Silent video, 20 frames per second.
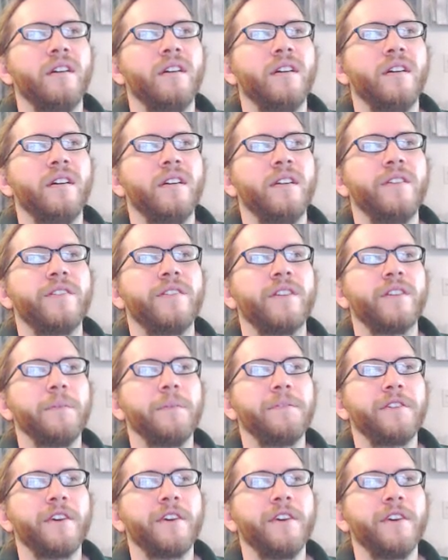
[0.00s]
So I'm
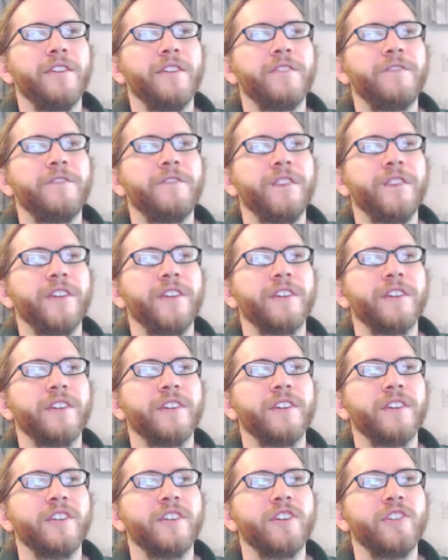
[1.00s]
starting to
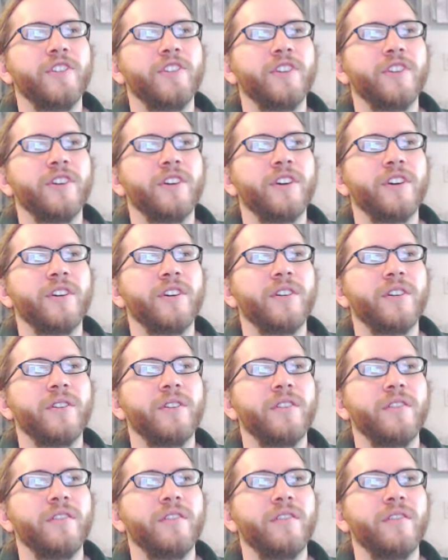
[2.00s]
feel... Uh-oh.
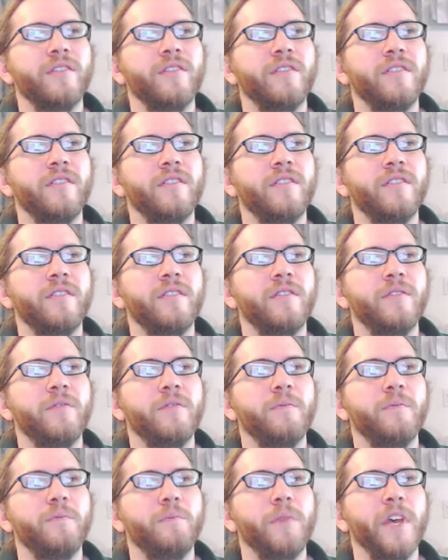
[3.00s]

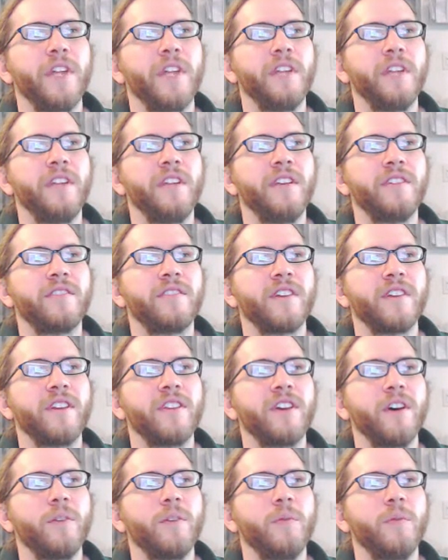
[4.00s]
Meninist? I
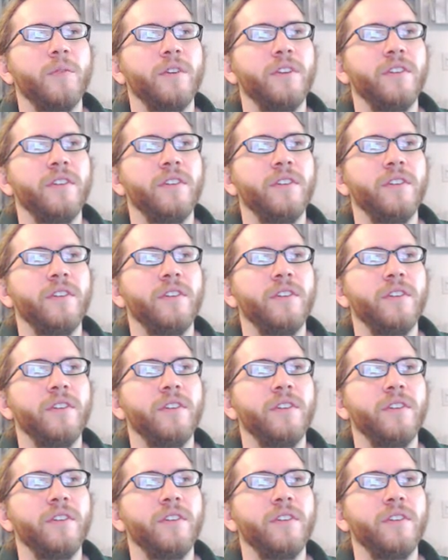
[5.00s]
thought one...